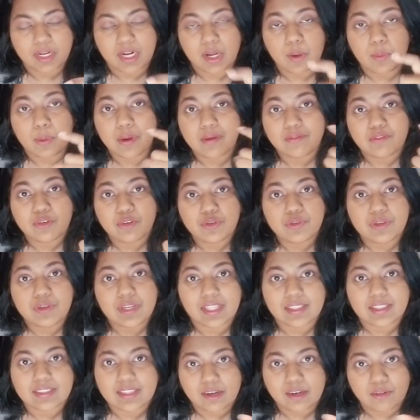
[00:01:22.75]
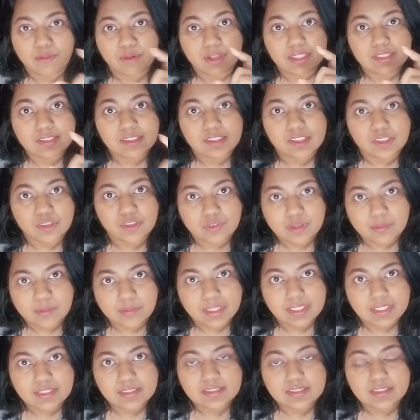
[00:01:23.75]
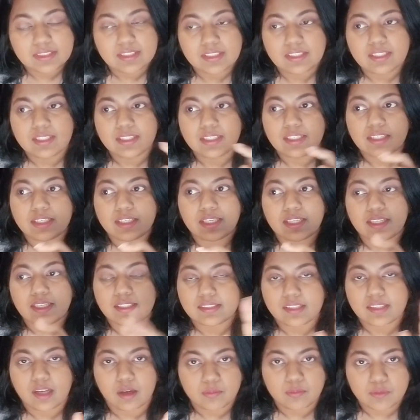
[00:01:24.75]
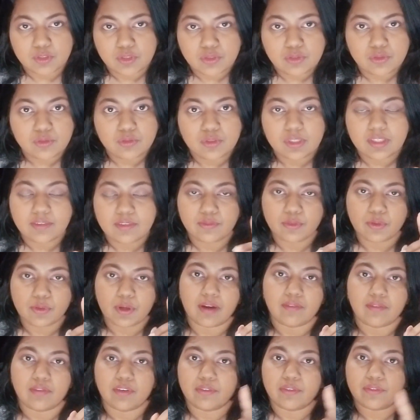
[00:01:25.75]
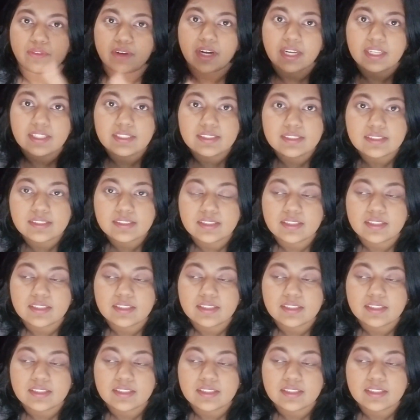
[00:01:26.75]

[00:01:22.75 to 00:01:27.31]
However you get that rental agreement is up to you. If you have a friend,